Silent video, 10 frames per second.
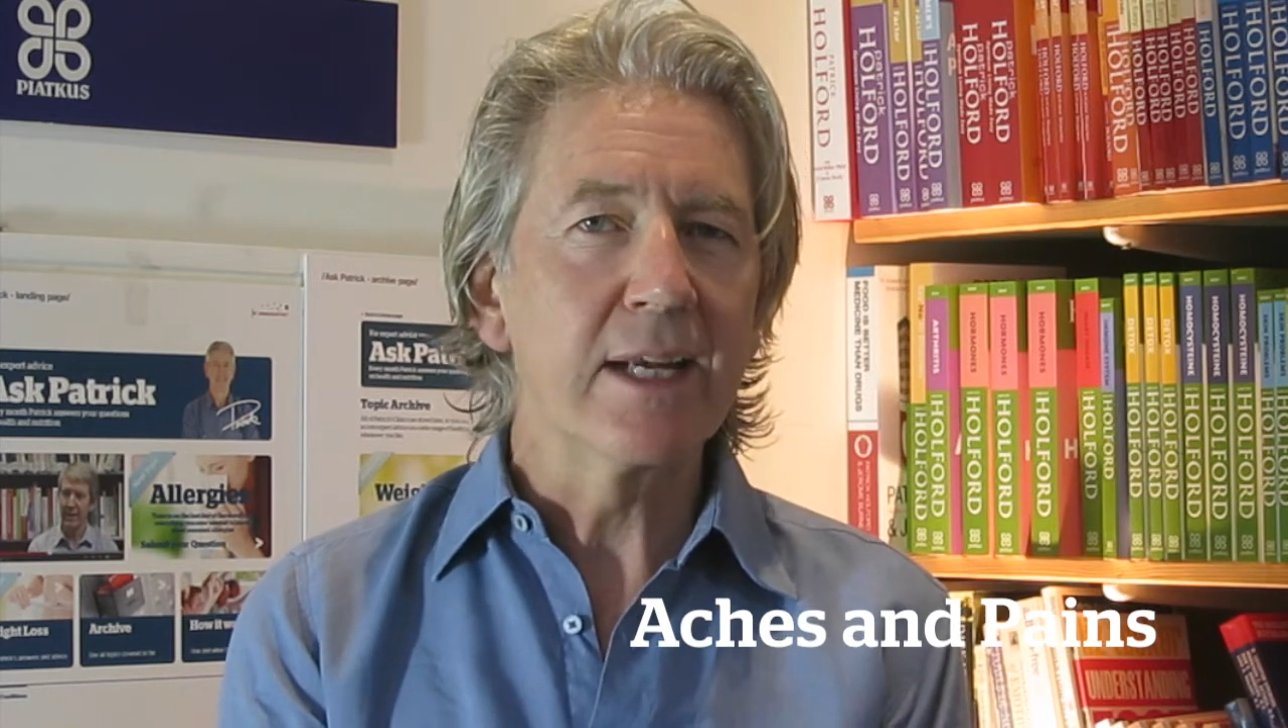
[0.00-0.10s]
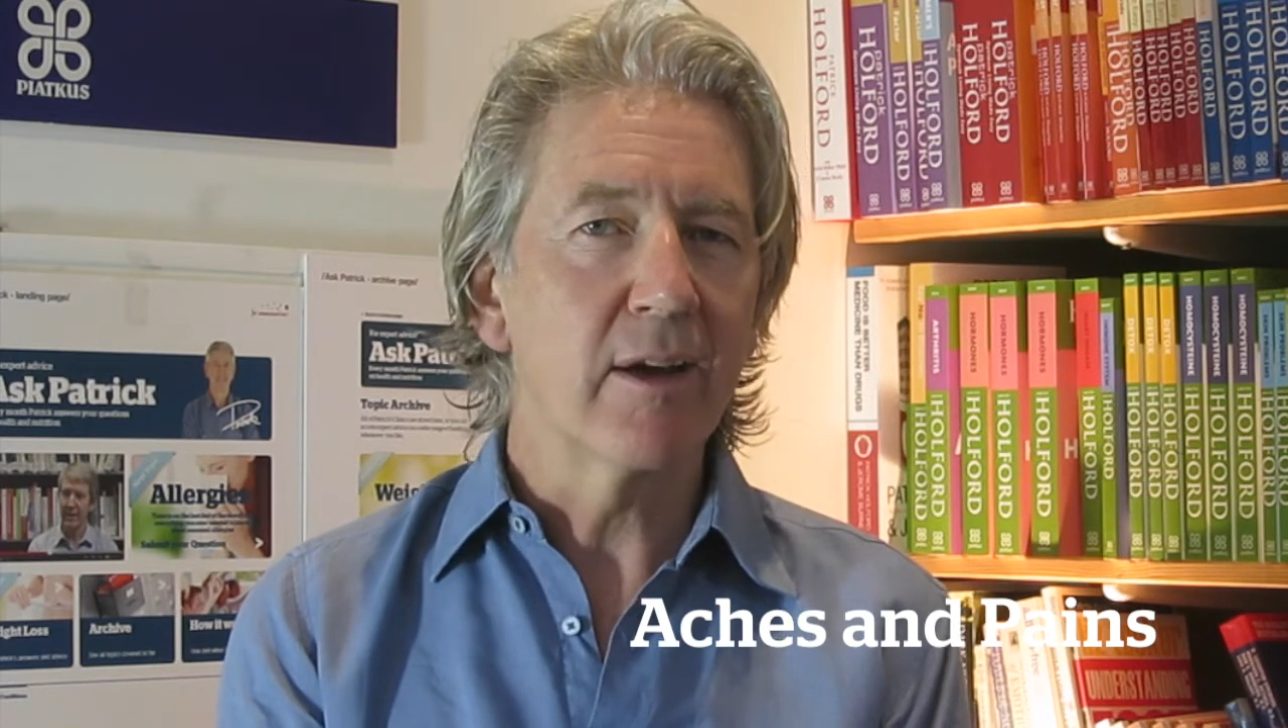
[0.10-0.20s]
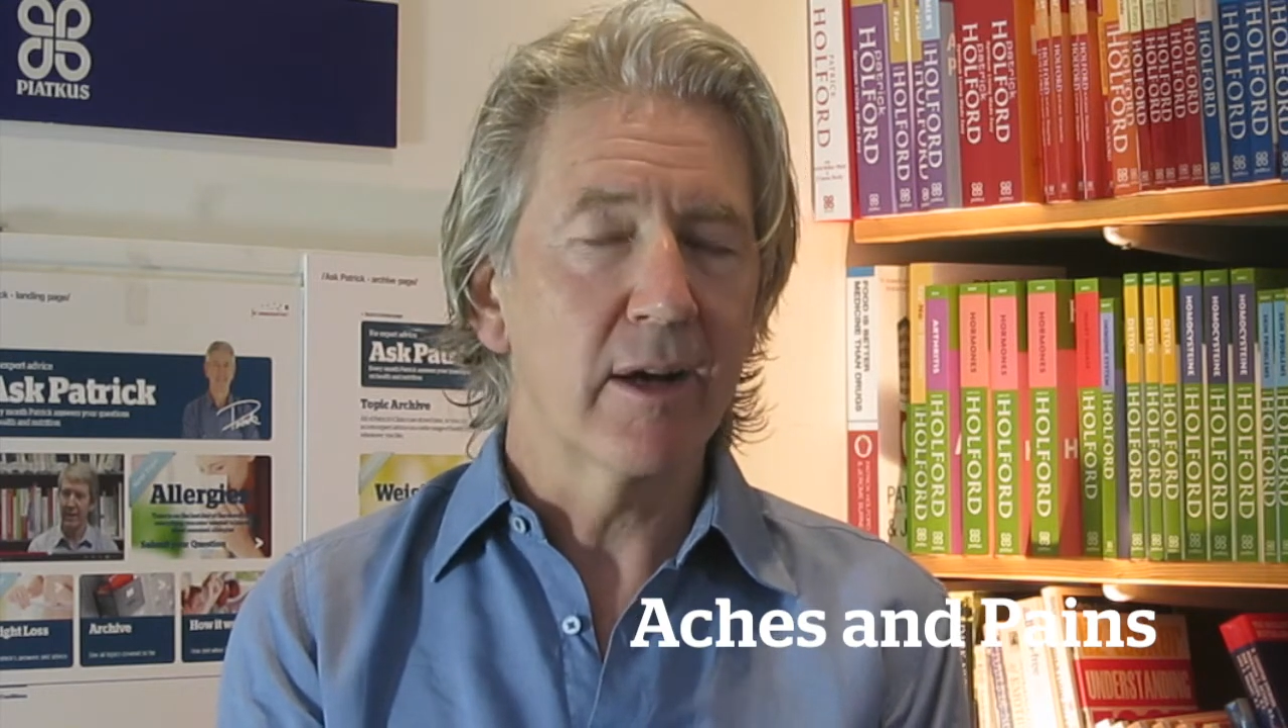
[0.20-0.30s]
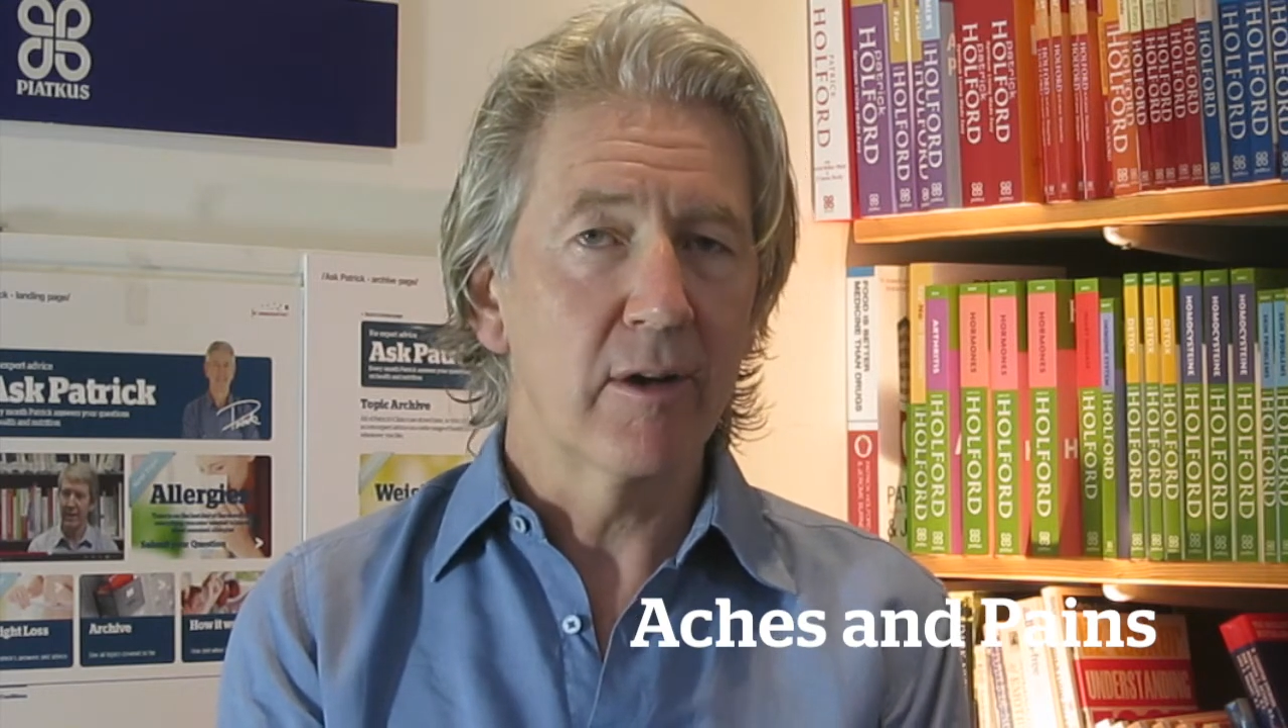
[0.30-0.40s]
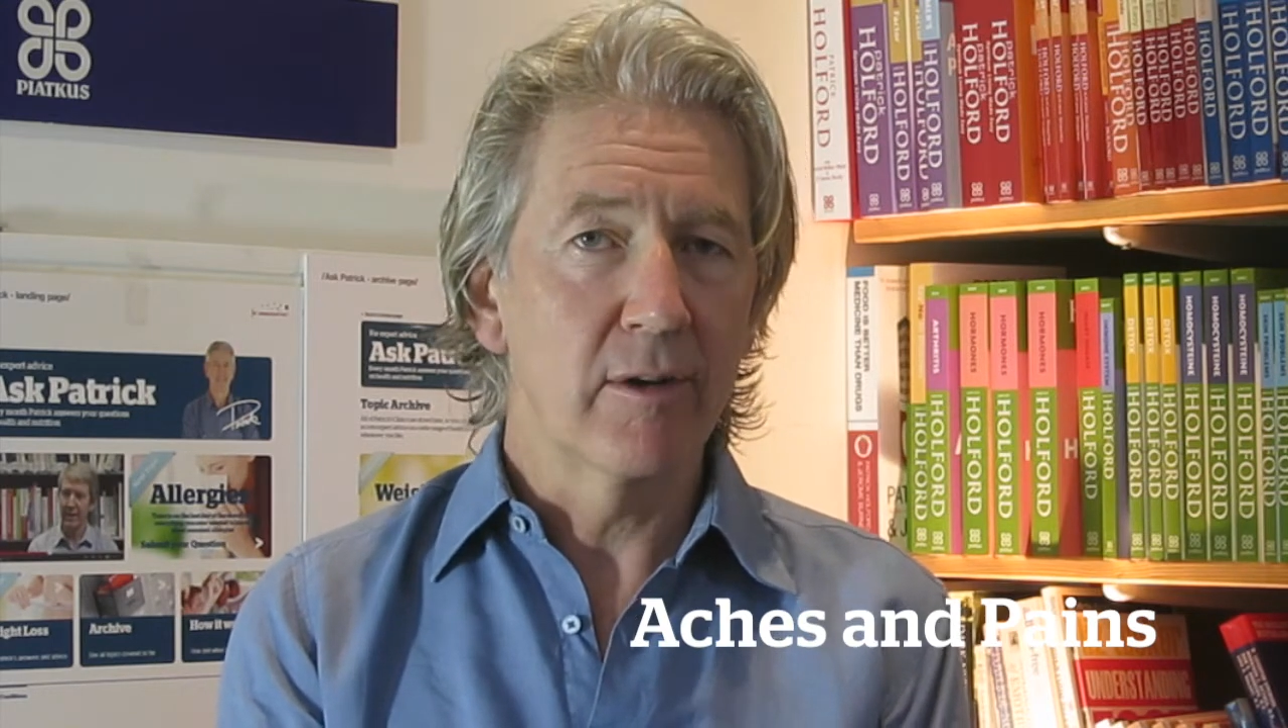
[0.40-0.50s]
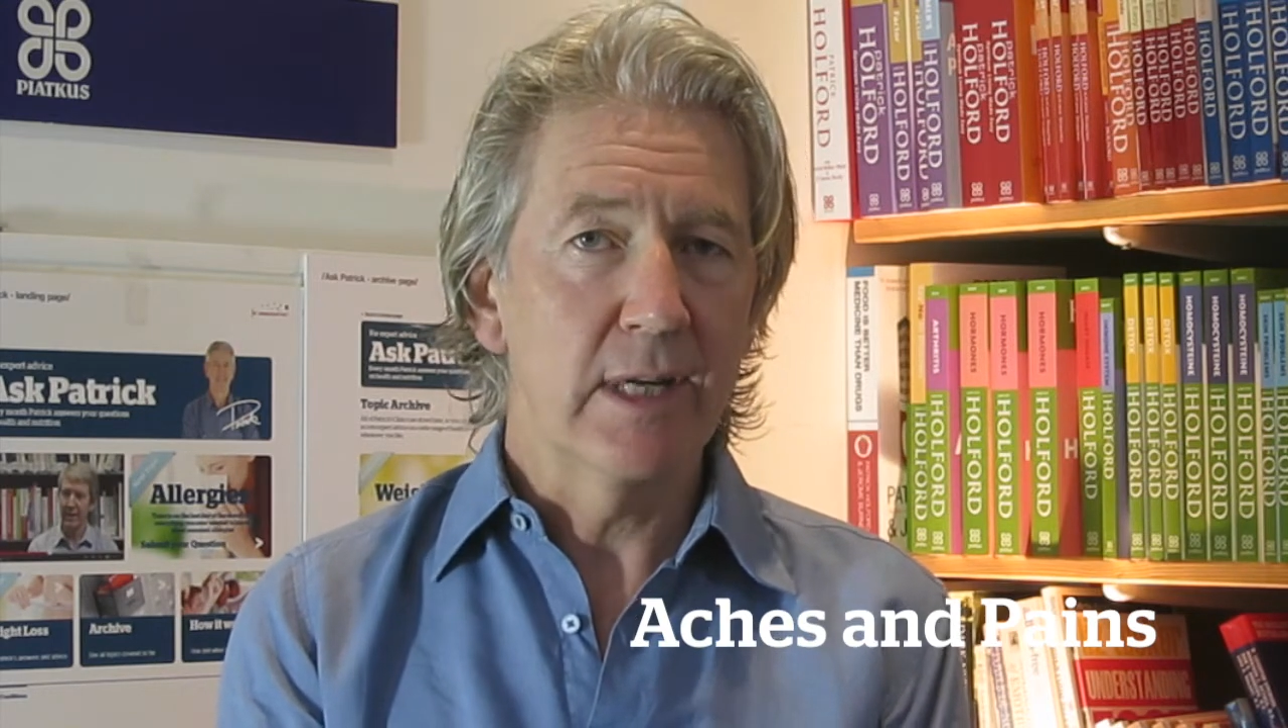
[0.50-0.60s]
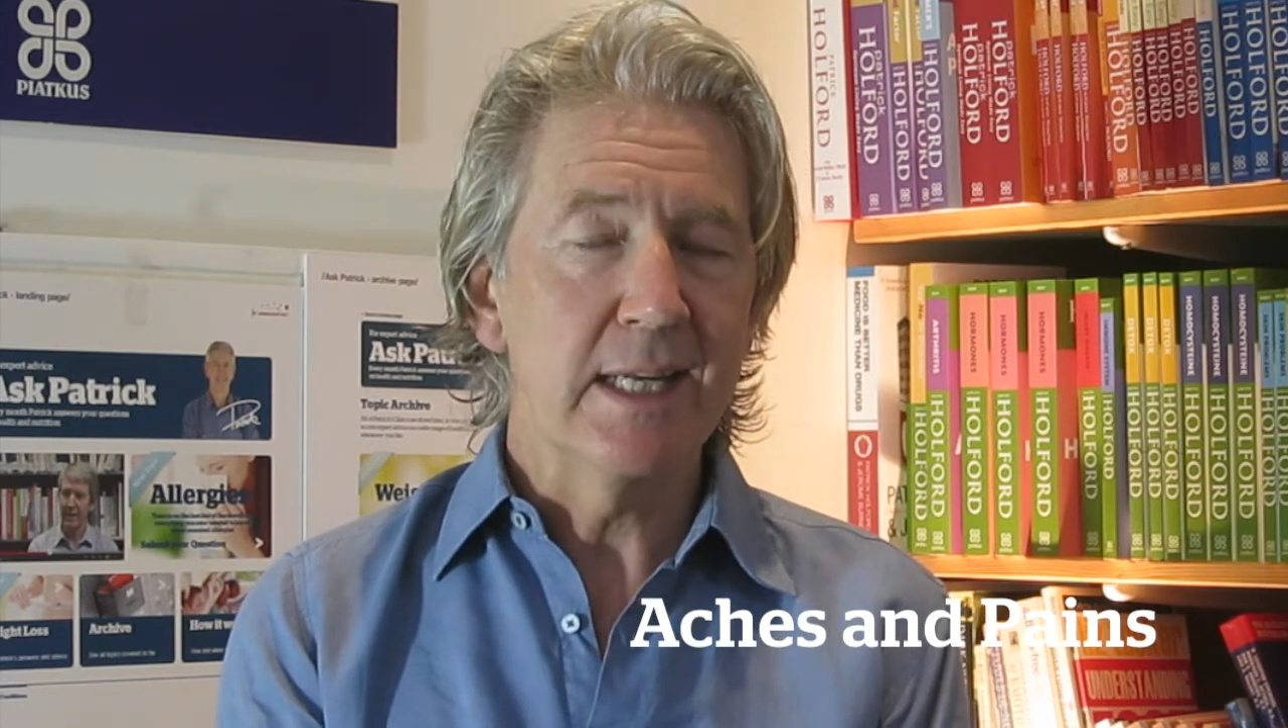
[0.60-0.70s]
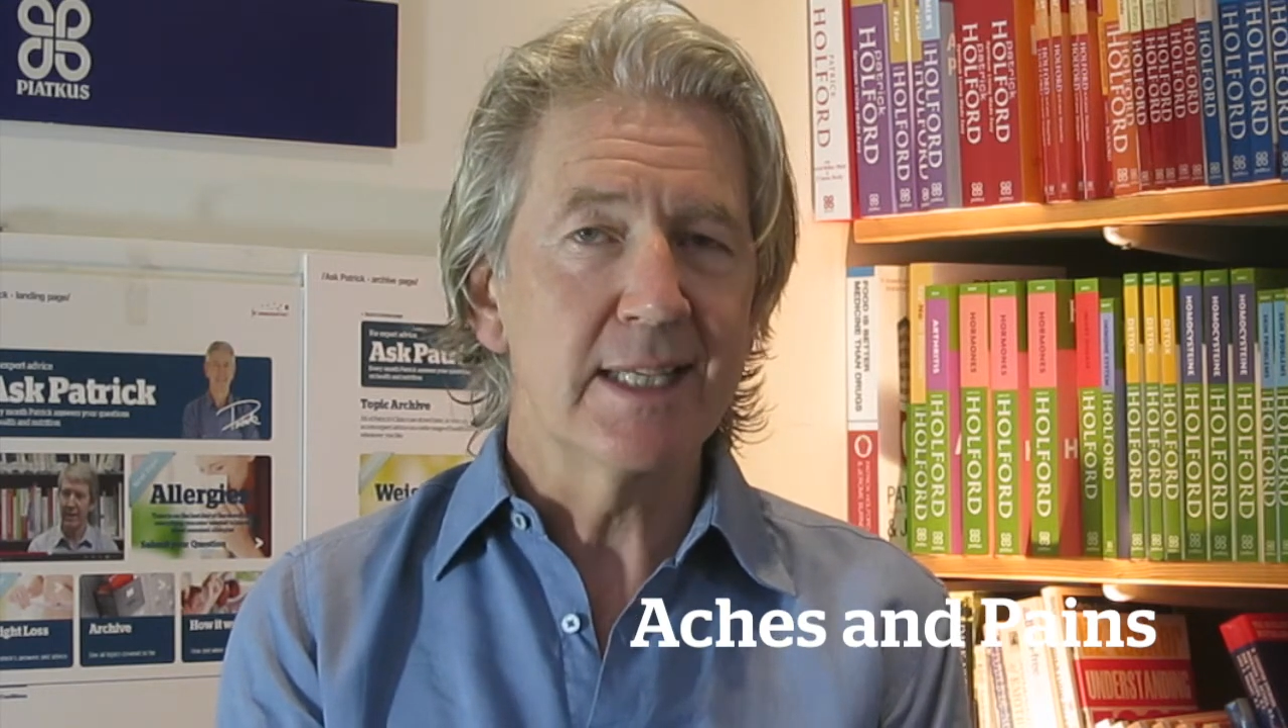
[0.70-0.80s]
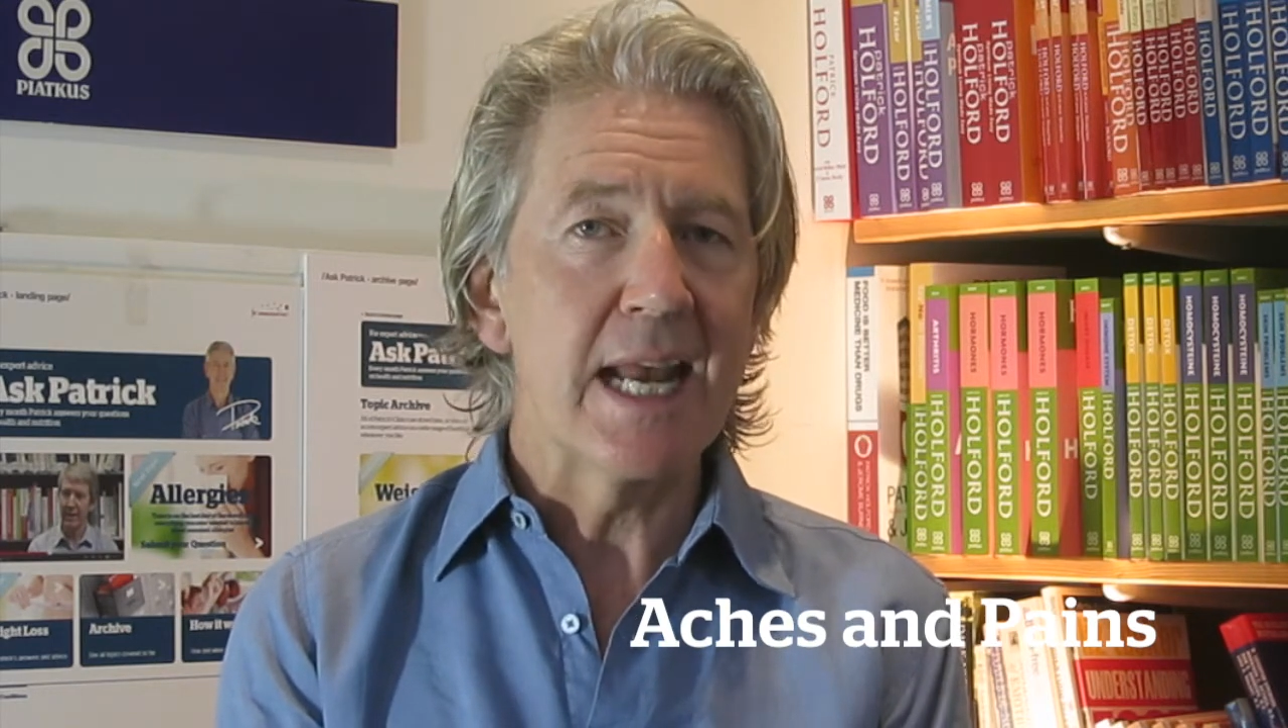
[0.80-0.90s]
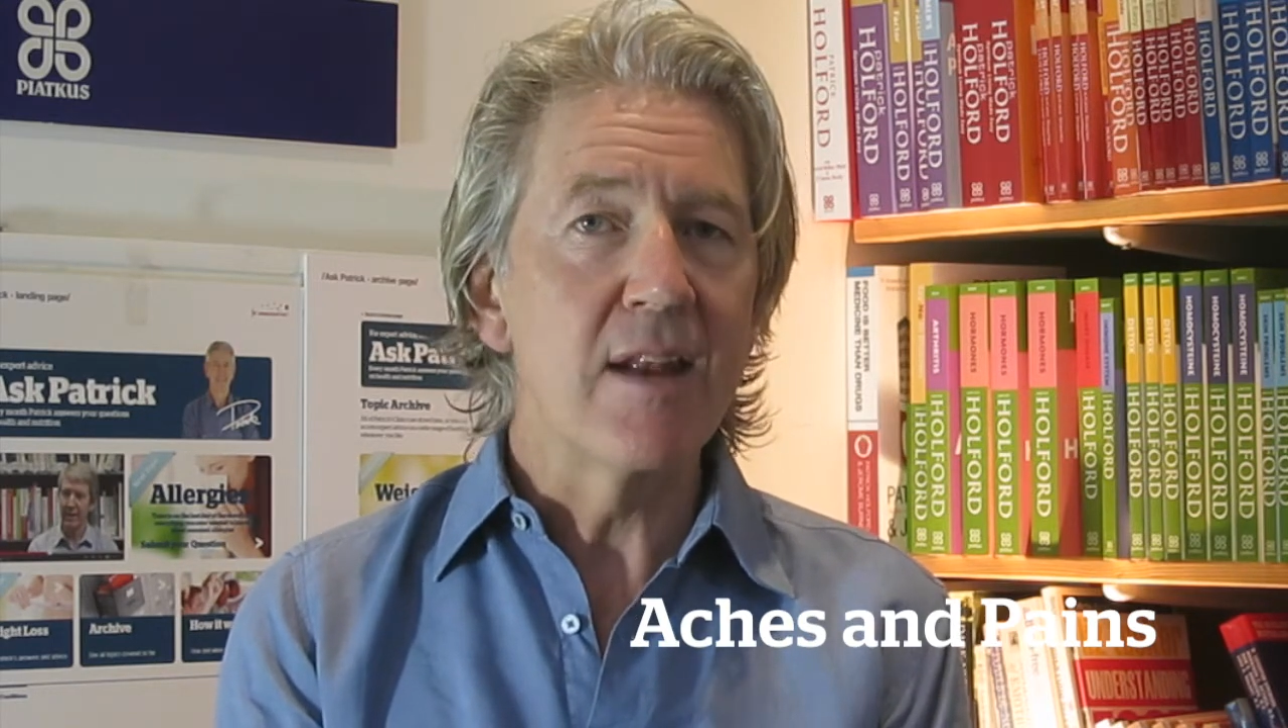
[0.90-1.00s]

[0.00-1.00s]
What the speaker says: going on is